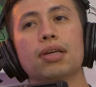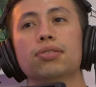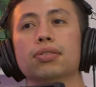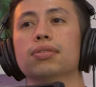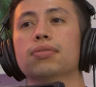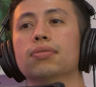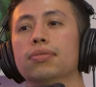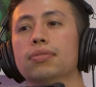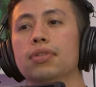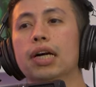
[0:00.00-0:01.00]
what I used to do.
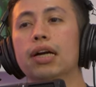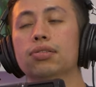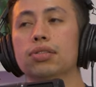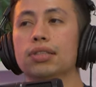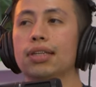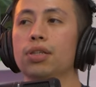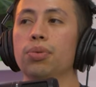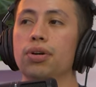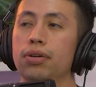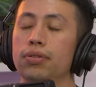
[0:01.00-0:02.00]
I used to just get the
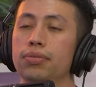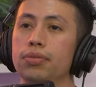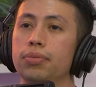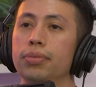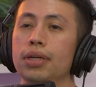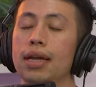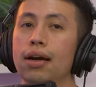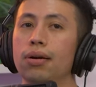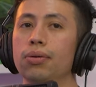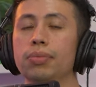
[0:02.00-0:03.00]
burger, but
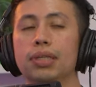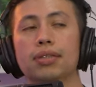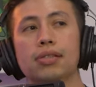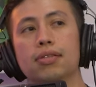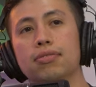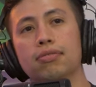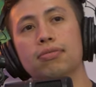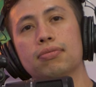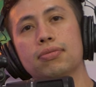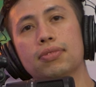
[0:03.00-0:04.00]
now because
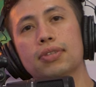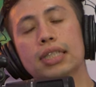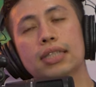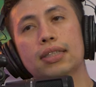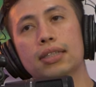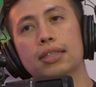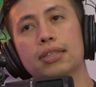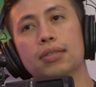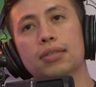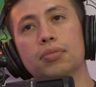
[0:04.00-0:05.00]
of
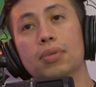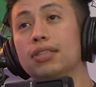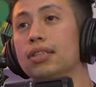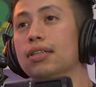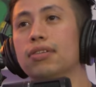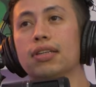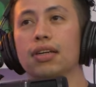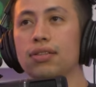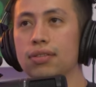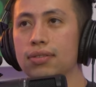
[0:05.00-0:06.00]
my significant
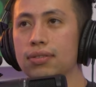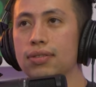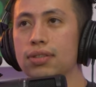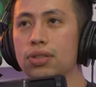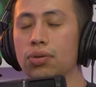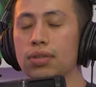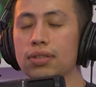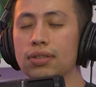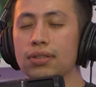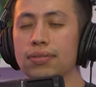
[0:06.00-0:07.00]
other, sort
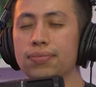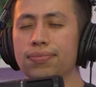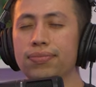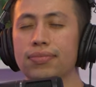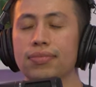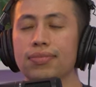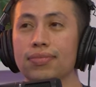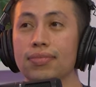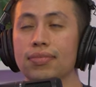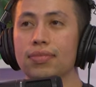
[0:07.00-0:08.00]
of
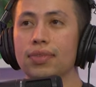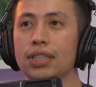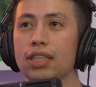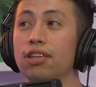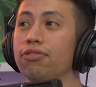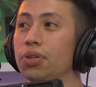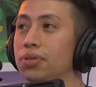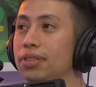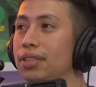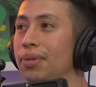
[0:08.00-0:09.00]

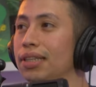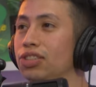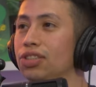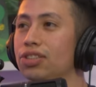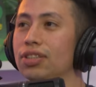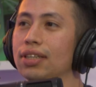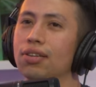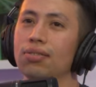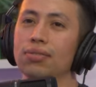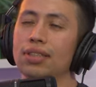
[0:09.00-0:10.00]
influencing my decision,
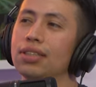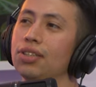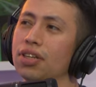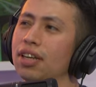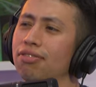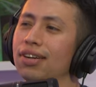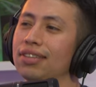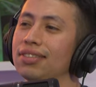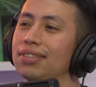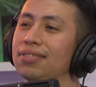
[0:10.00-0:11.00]
like oh, you're gonna get
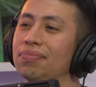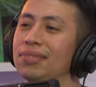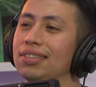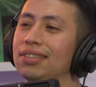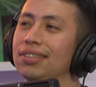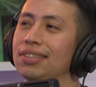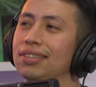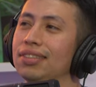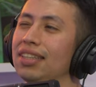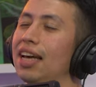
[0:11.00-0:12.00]
fries
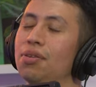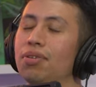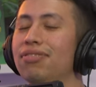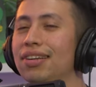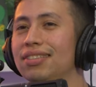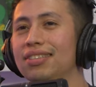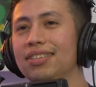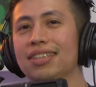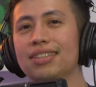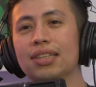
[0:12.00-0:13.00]
no, nah, I don't want fries.
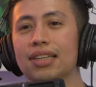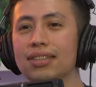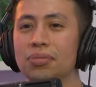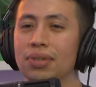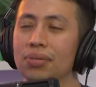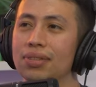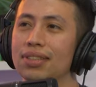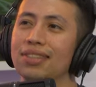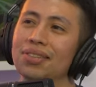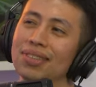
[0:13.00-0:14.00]
And then she gets some, and I'm
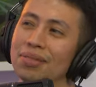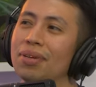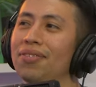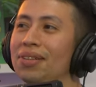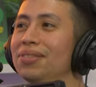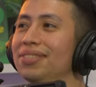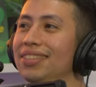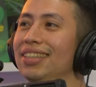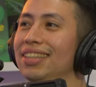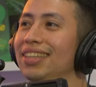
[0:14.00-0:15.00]
just like, you know what? Let me have a little.
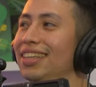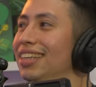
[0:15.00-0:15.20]
Mm, yeah,